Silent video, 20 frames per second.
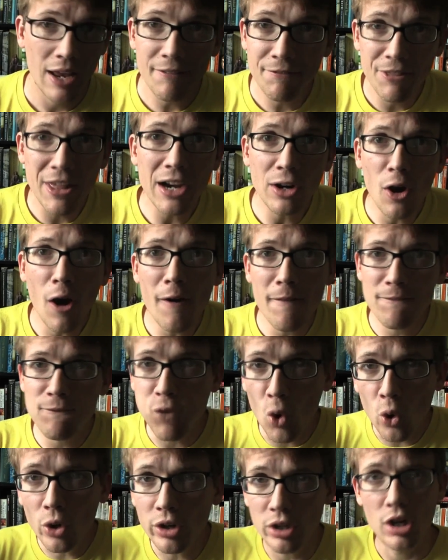If there are
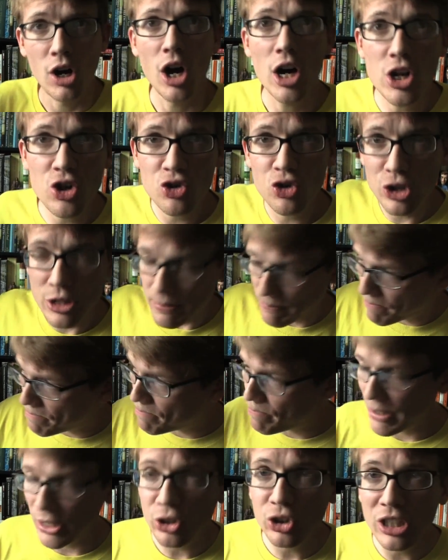four
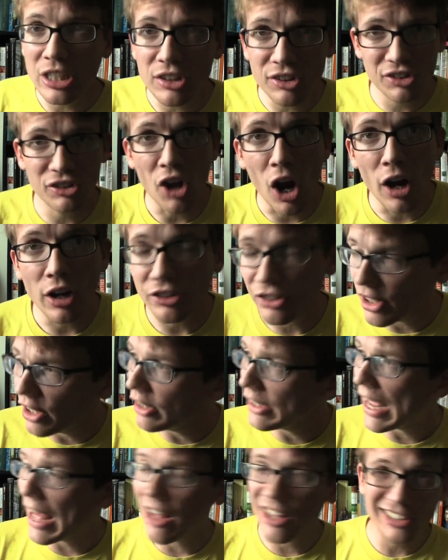hundred billion stars in
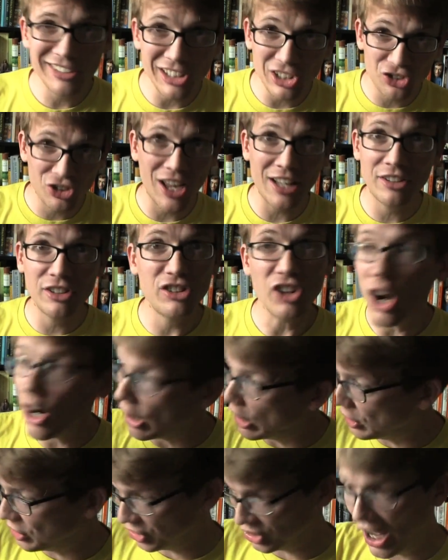our galaxy, chances are
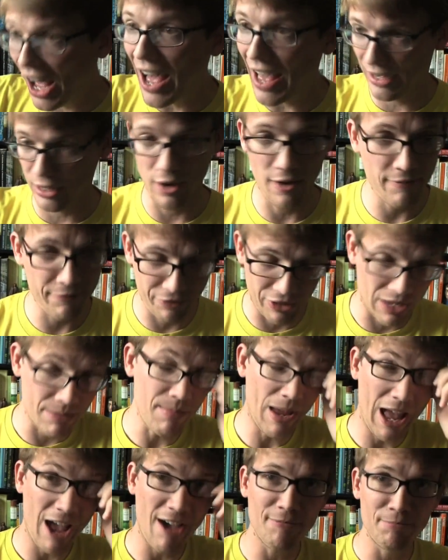a lot of them
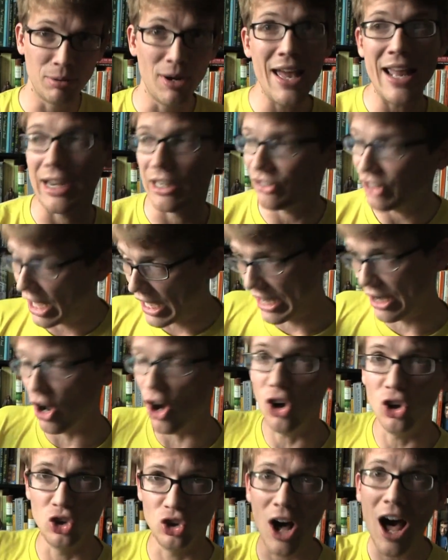have planets. And a
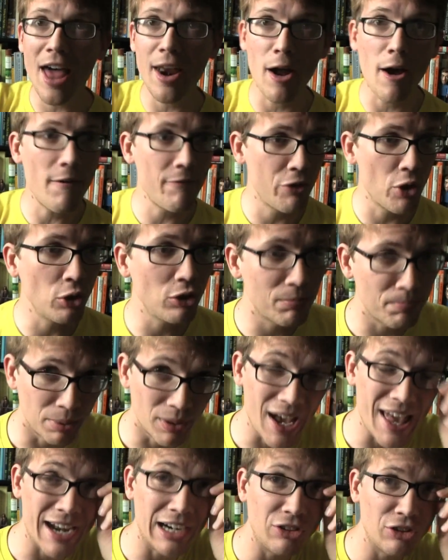lot of those
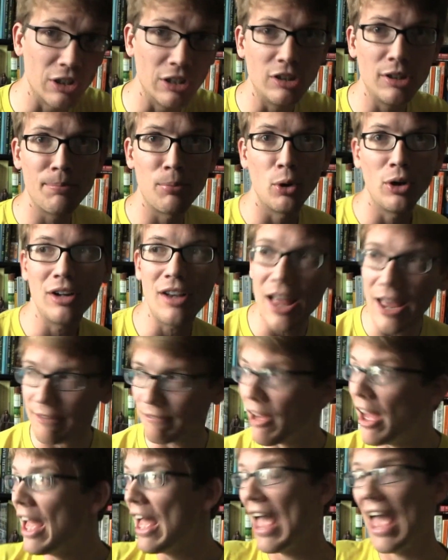planets could support life.
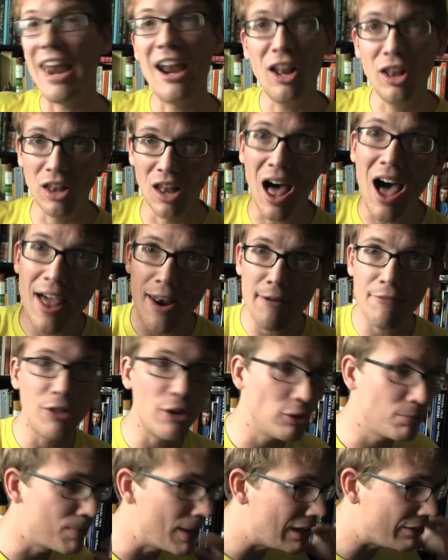And a lot of
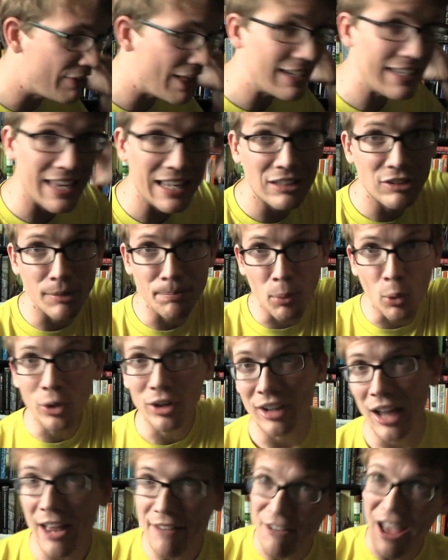those planets that can
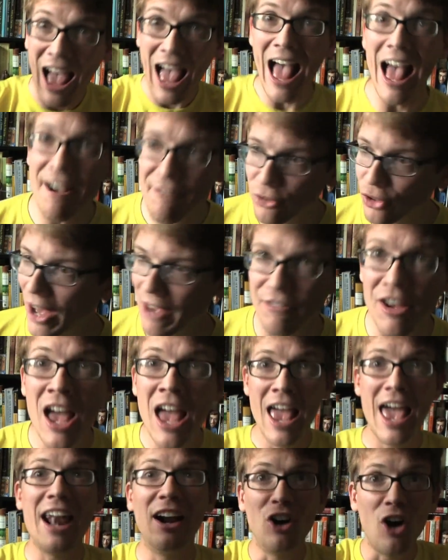support life have life.
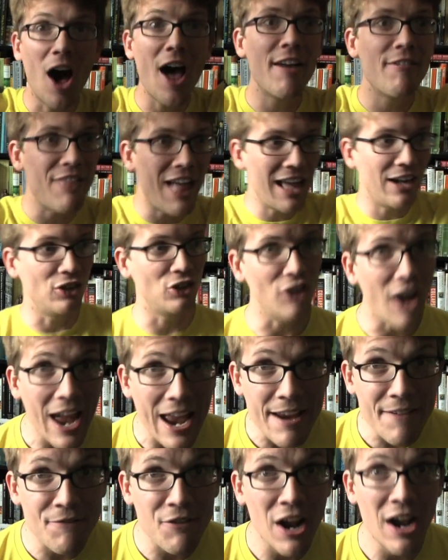And a lot of that
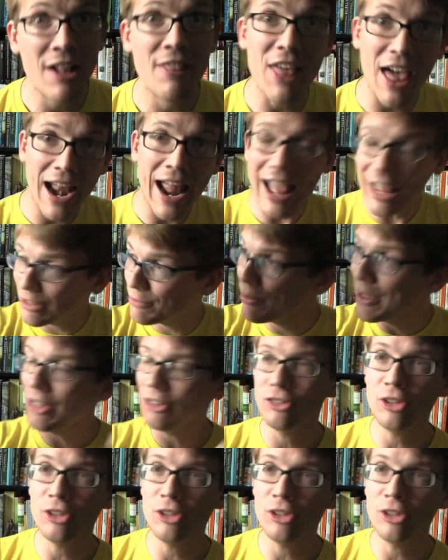life that has been